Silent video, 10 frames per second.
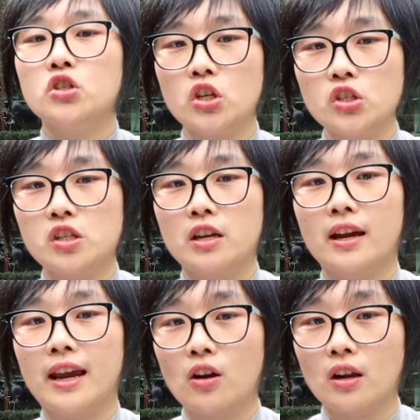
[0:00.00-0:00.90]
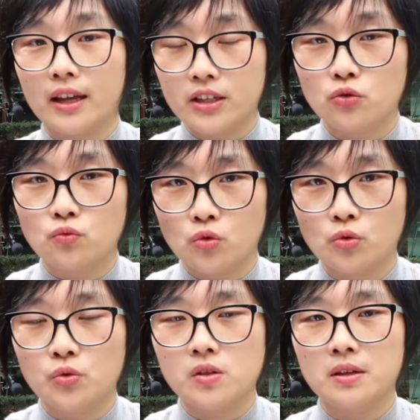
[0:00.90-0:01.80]
change their calculation
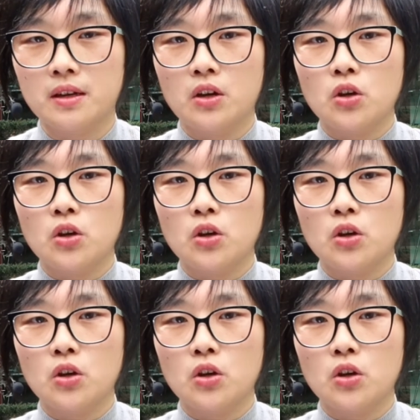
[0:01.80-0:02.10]
rules.